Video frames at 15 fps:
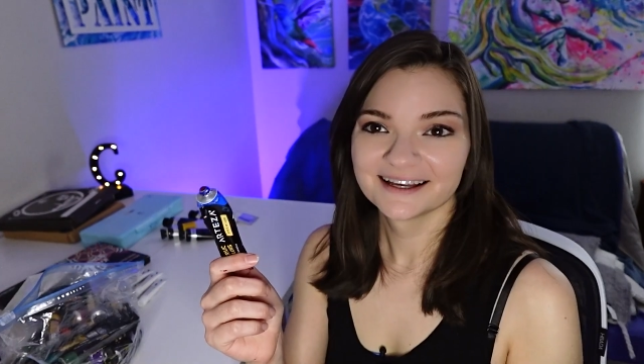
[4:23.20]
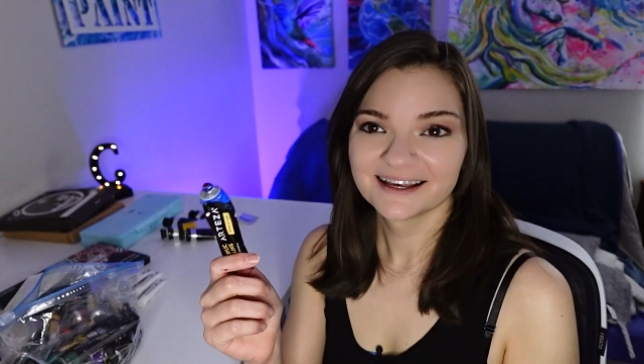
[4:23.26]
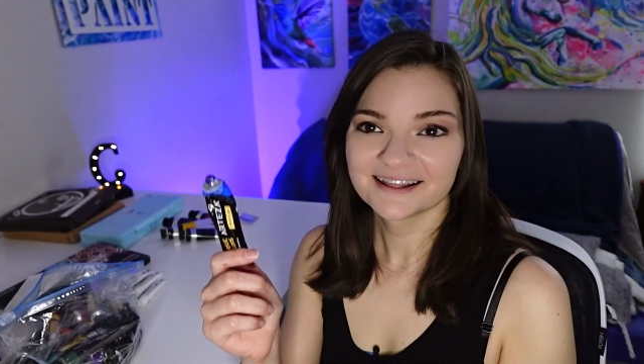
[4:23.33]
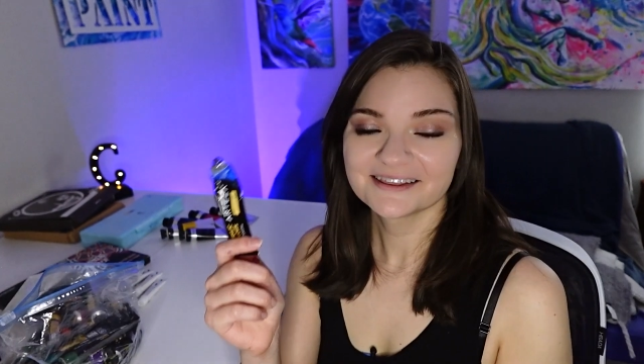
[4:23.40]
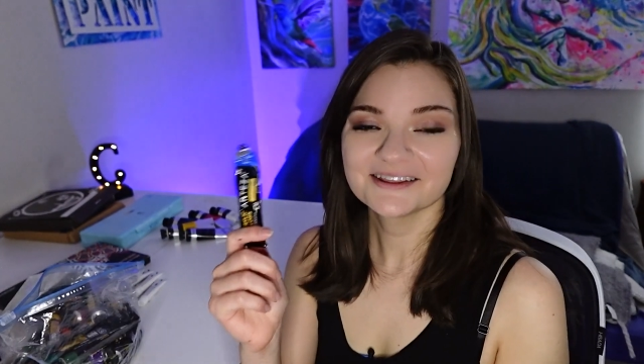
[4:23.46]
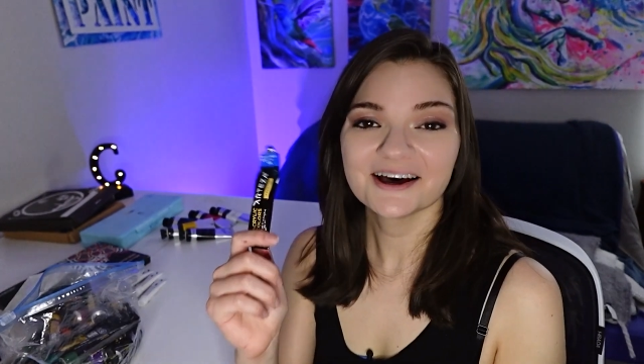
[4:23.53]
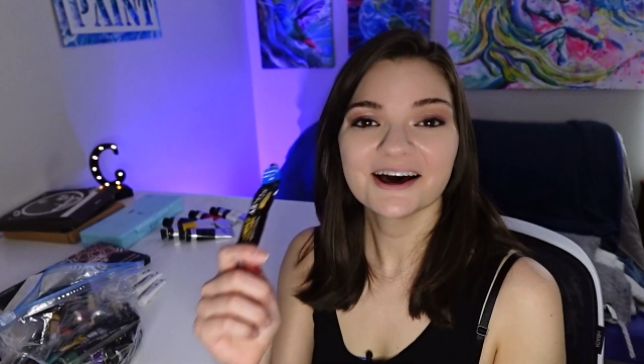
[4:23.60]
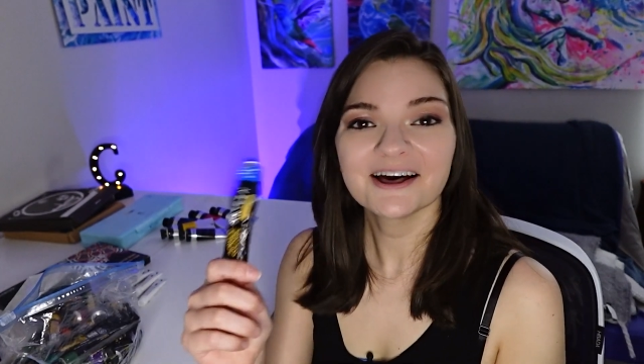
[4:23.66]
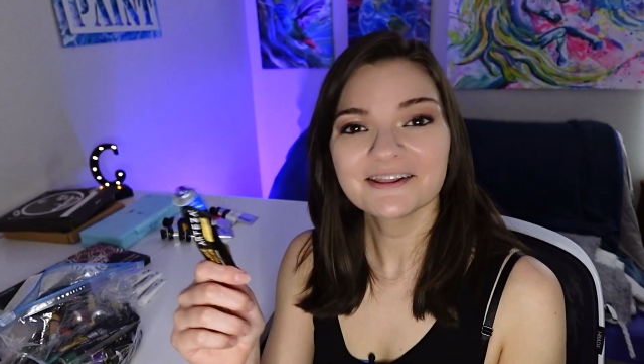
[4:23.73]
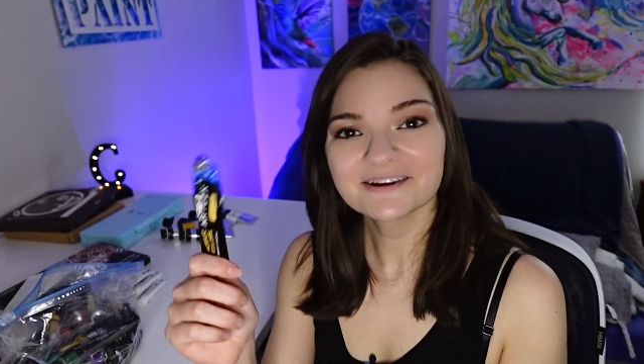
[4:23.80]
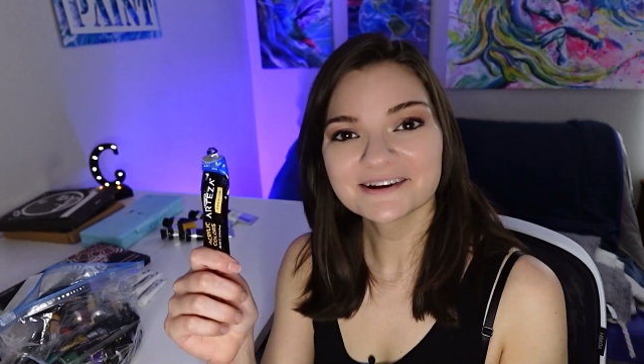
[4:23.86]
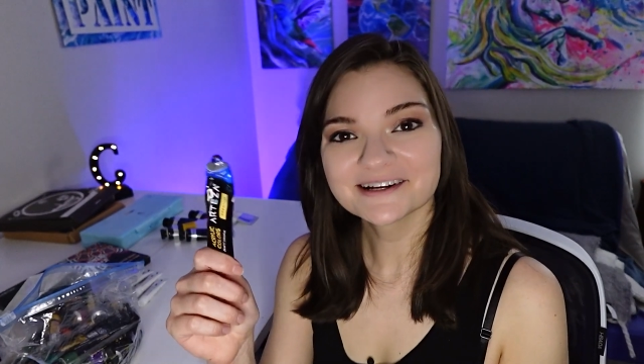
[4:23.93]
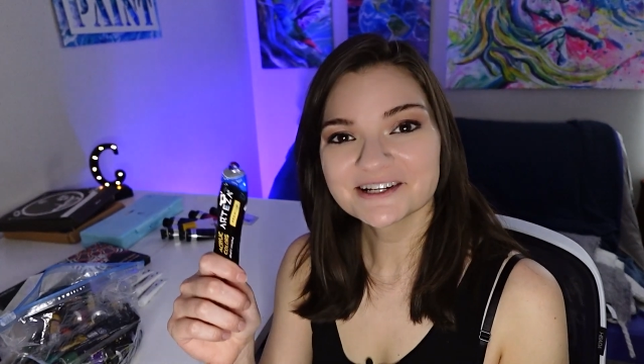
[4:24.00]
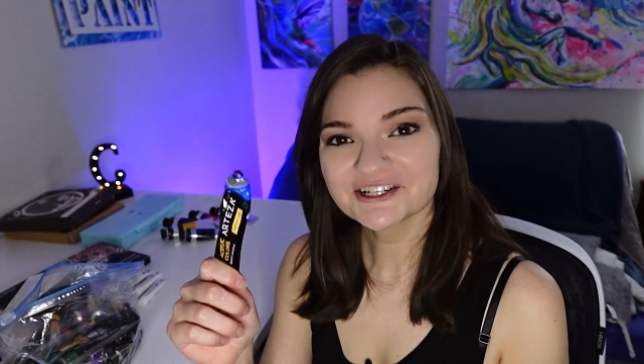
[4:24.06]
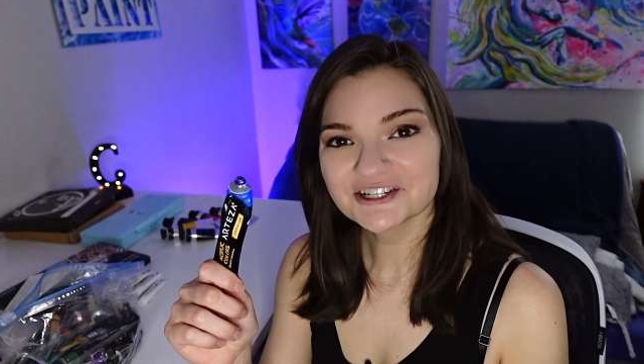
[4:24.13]
The other
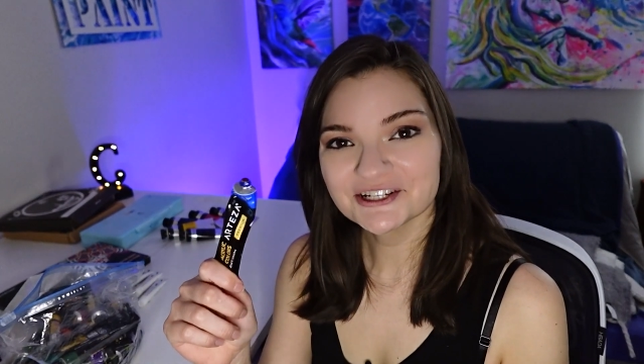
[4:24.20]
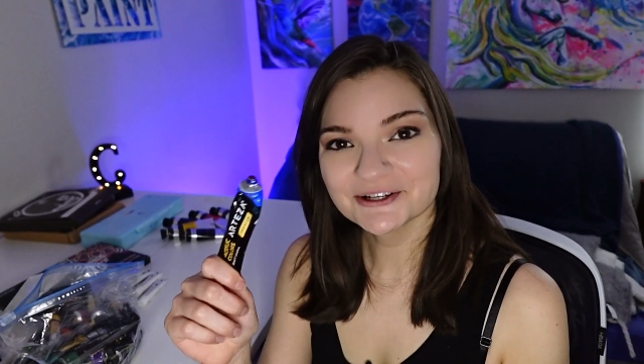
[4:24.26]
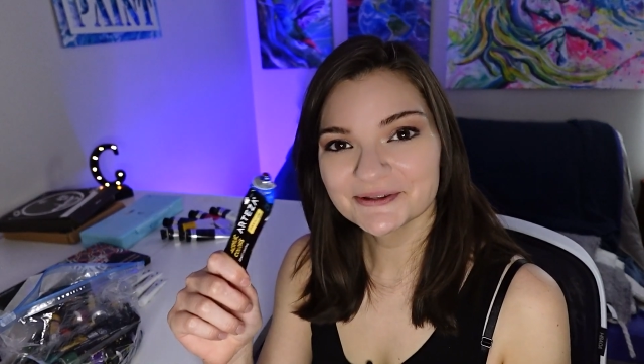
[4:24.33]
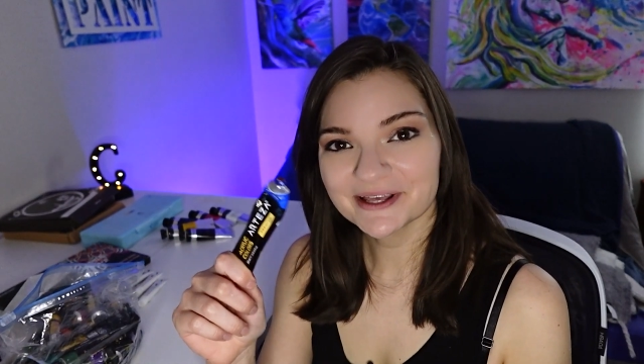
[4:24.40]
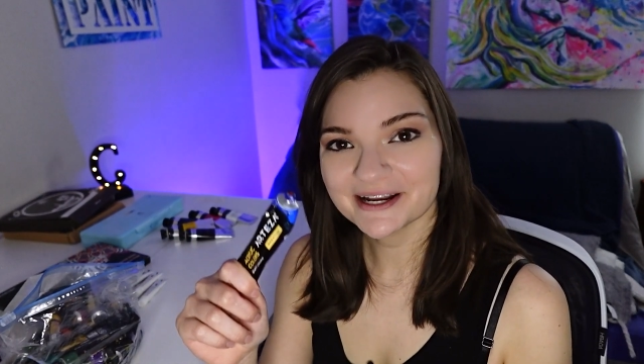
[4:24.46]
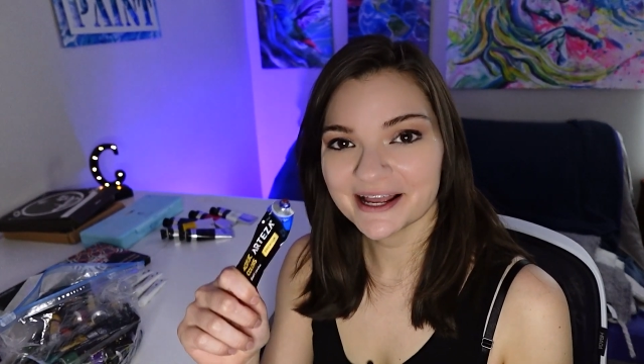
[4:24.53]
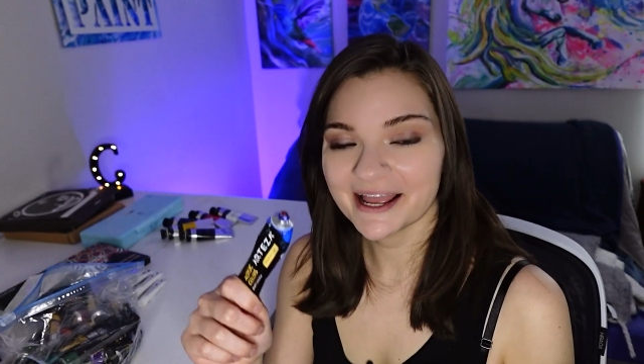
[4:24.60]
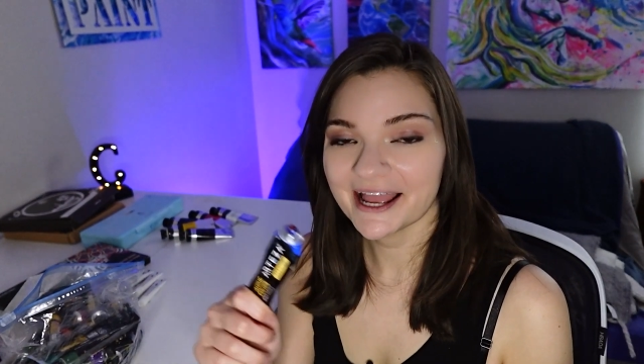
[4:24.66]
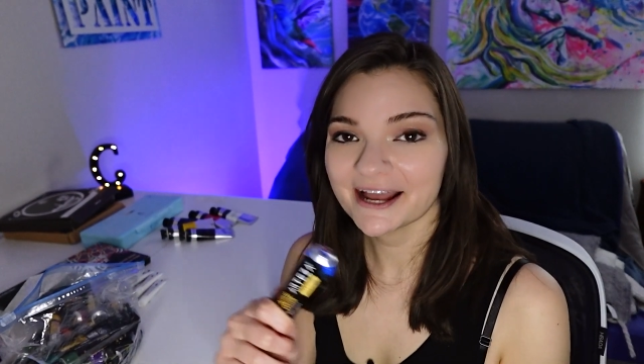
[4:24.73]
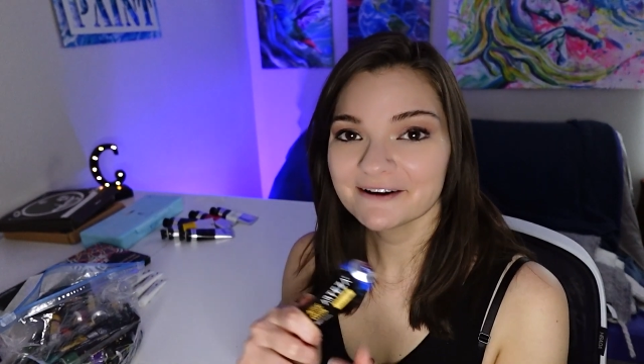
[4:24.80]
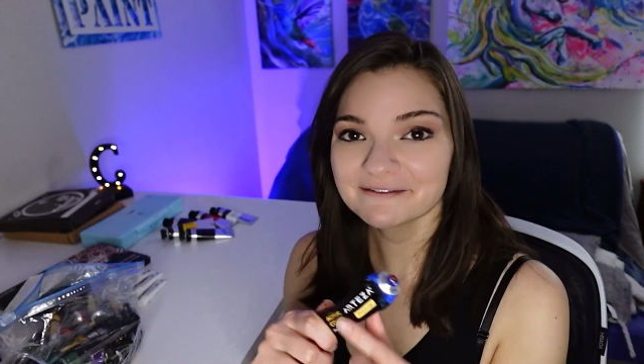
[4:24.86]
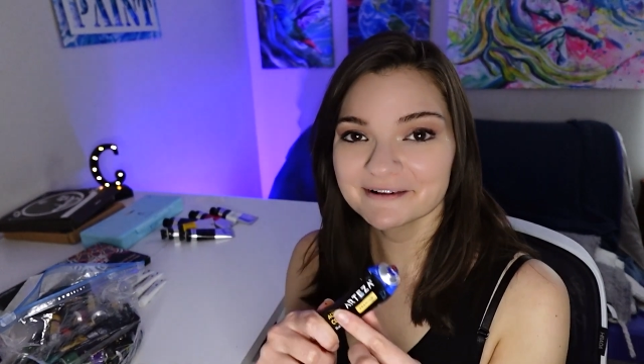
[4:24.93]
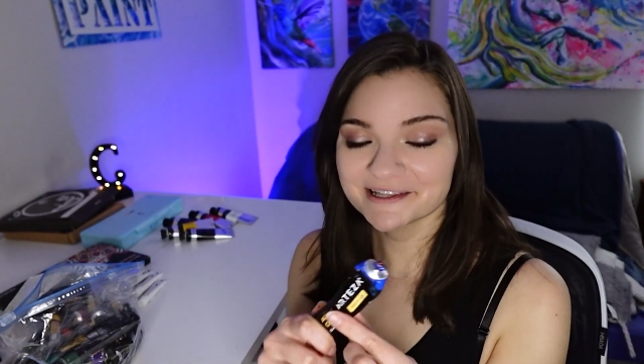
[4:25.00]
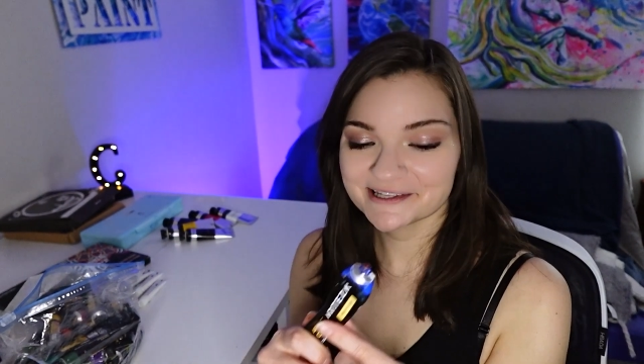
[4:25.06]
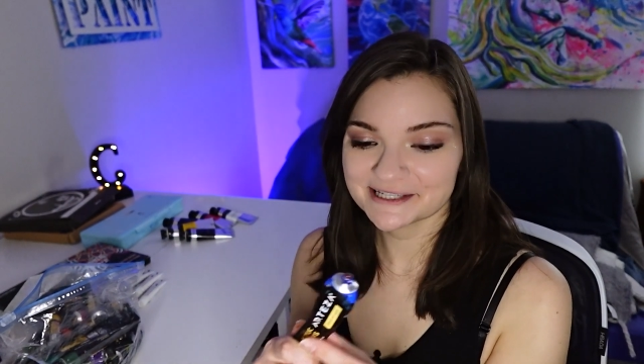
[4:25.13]
issue that I have
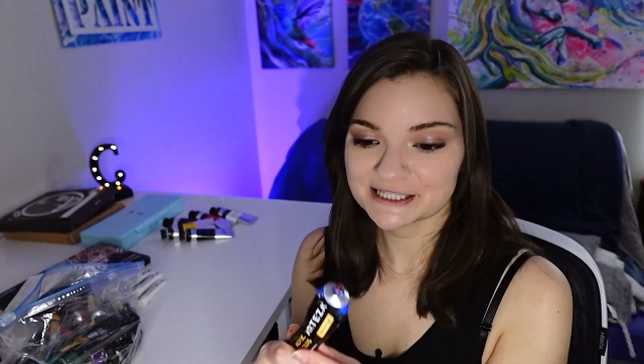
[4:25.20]
with this